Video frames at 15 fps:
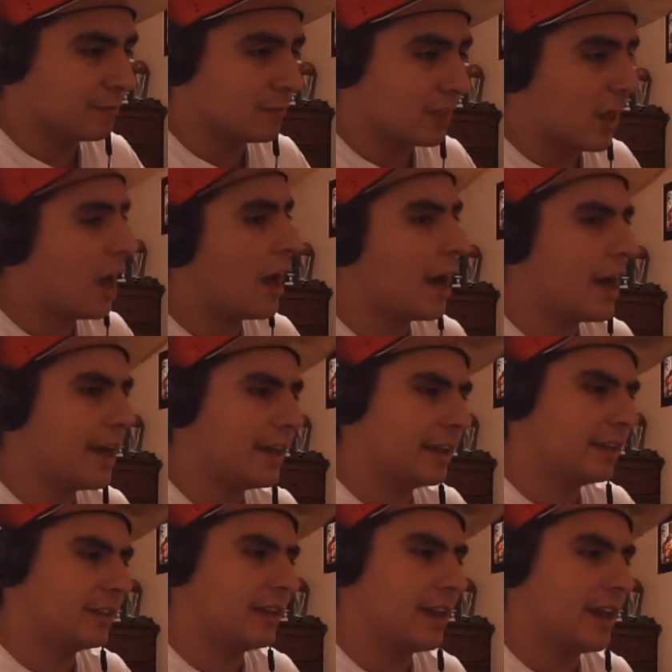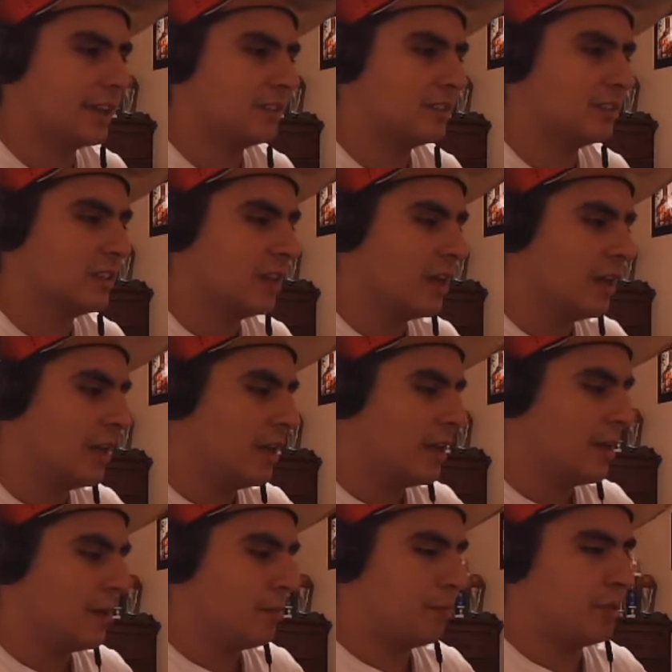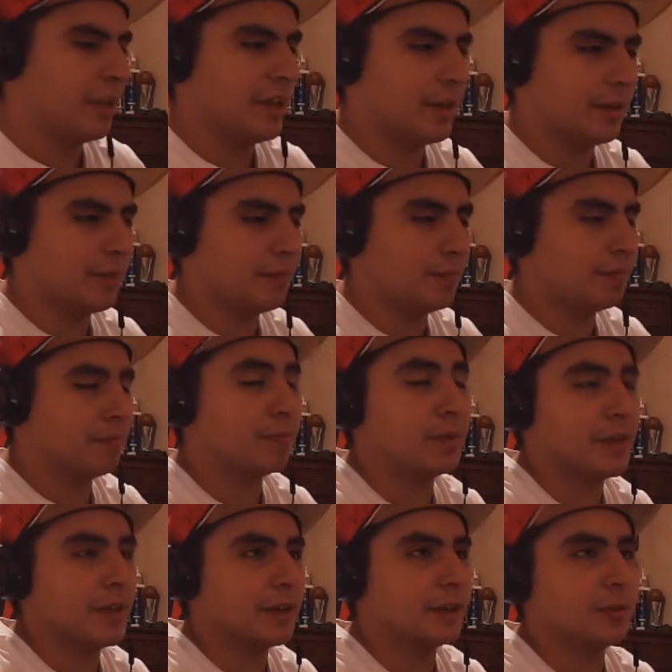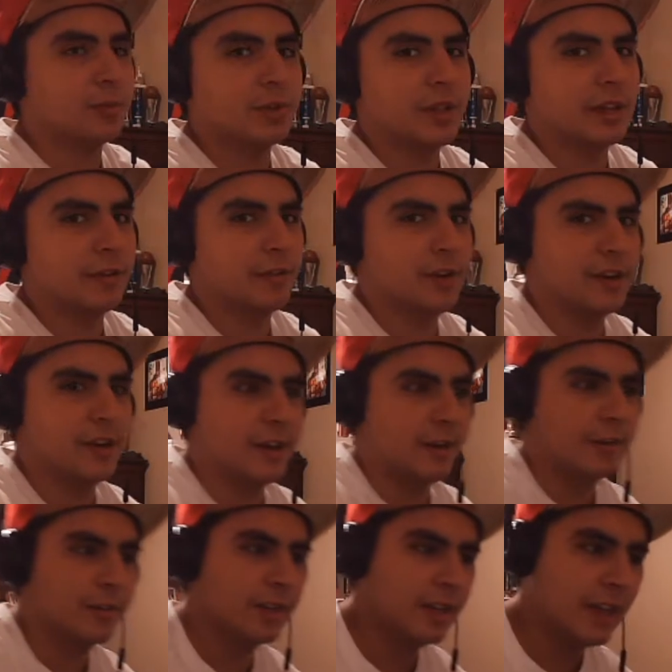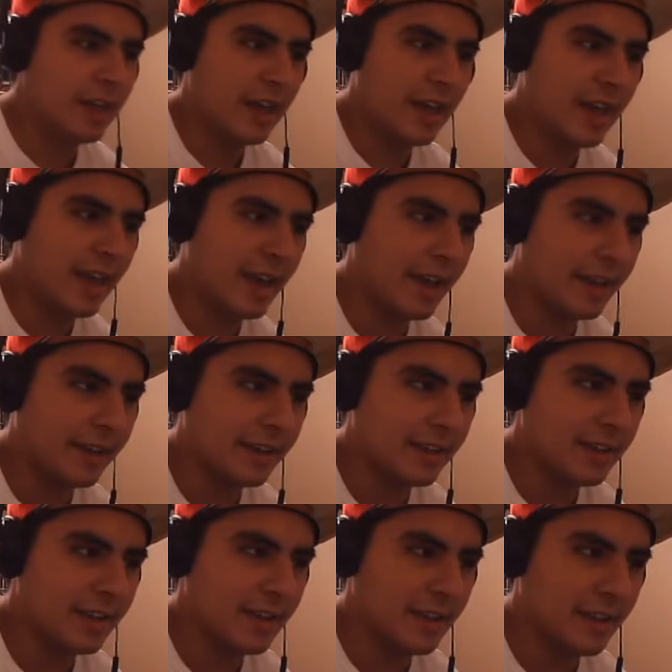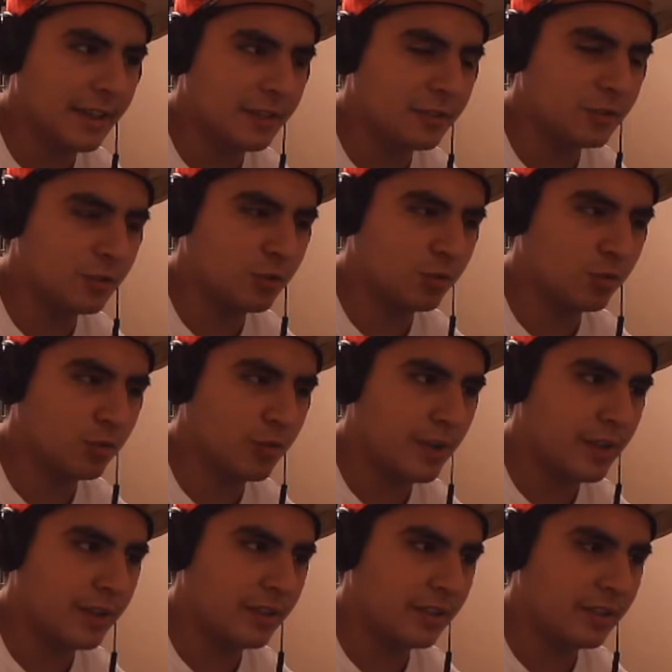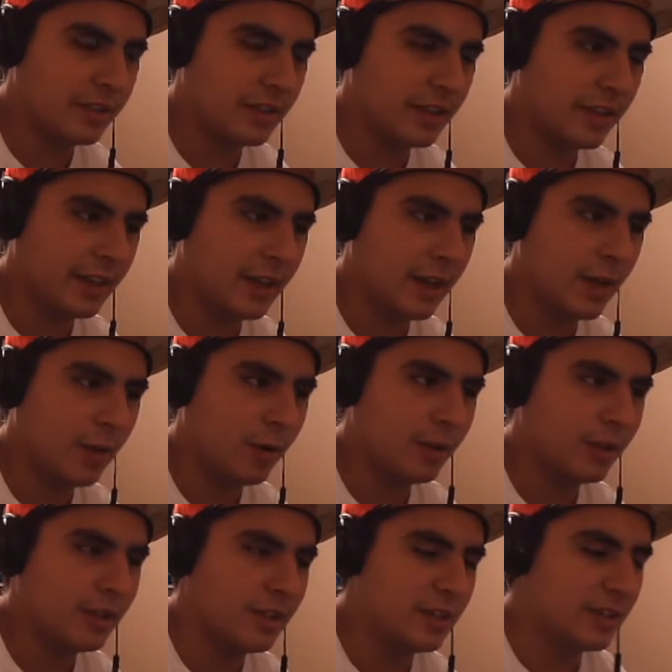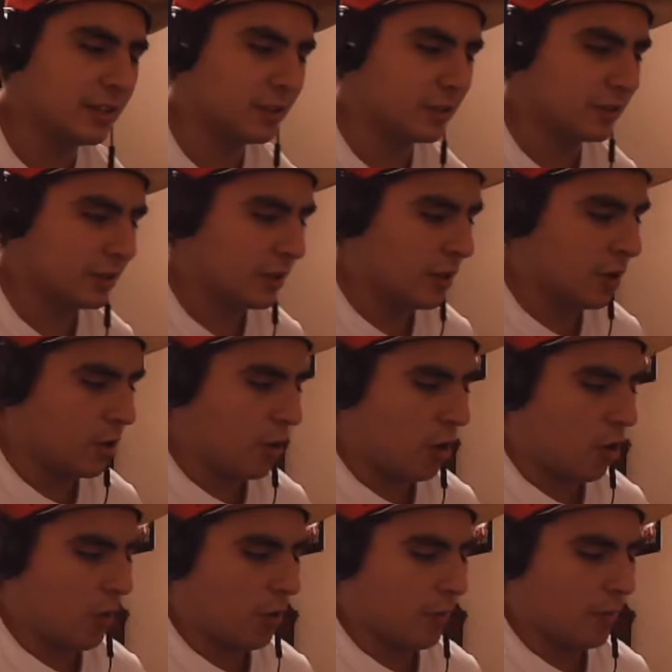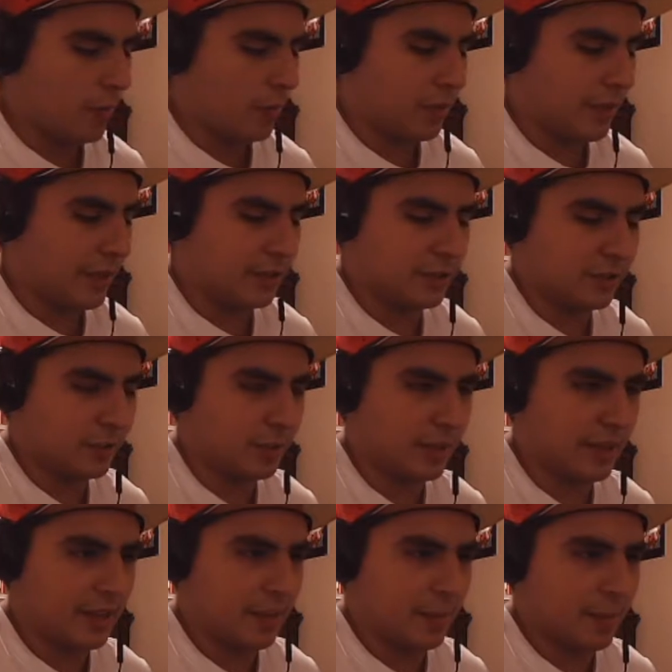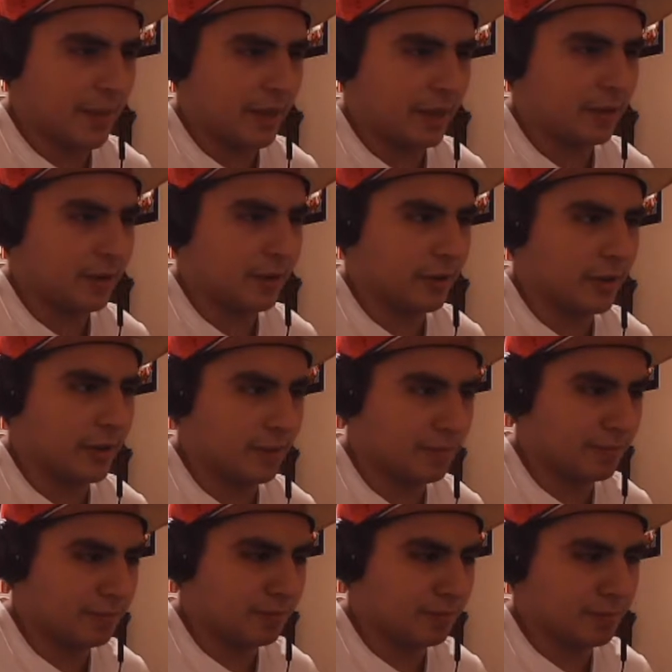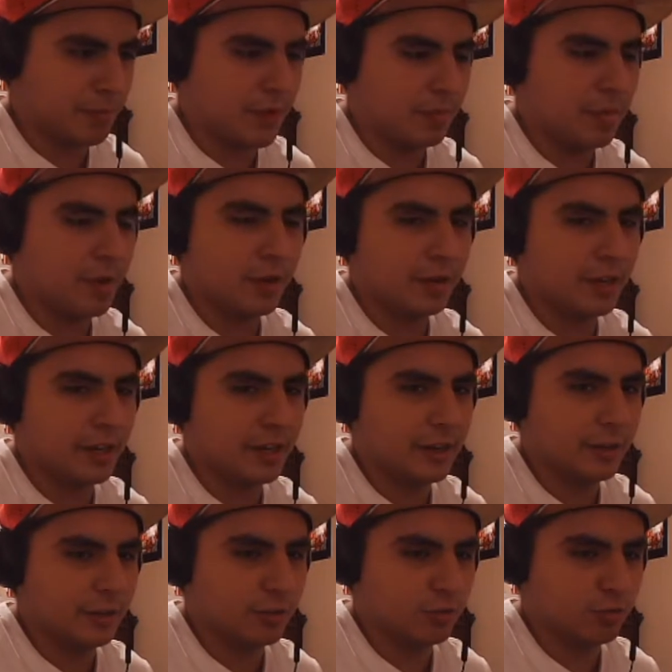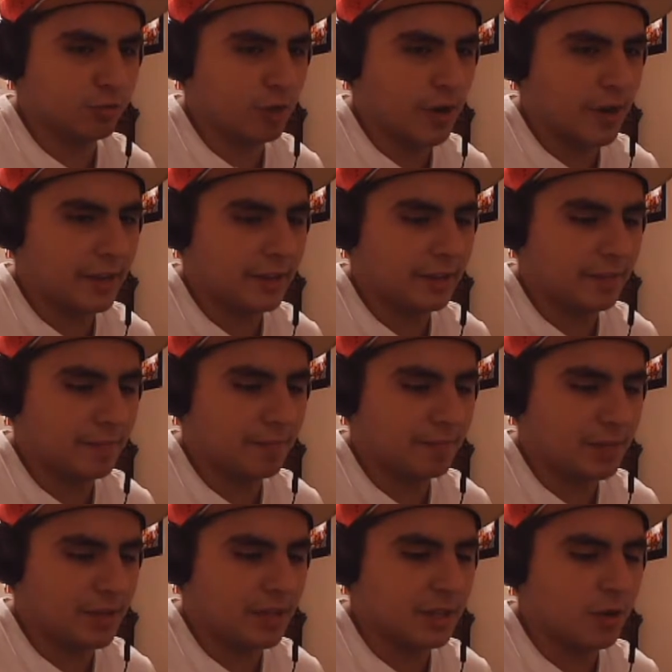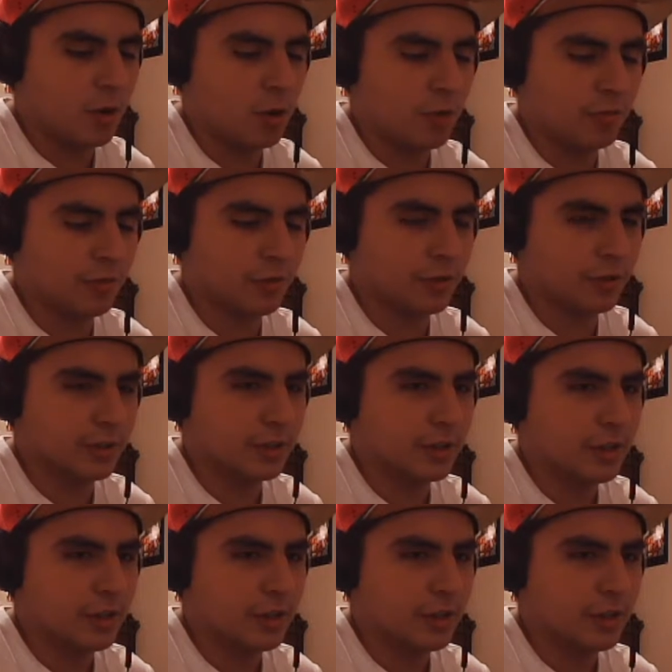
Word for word: high class playing piano playing right now, and it's crazy like how he is. It's just playing in the background, and Big Pun right here is riding the beat over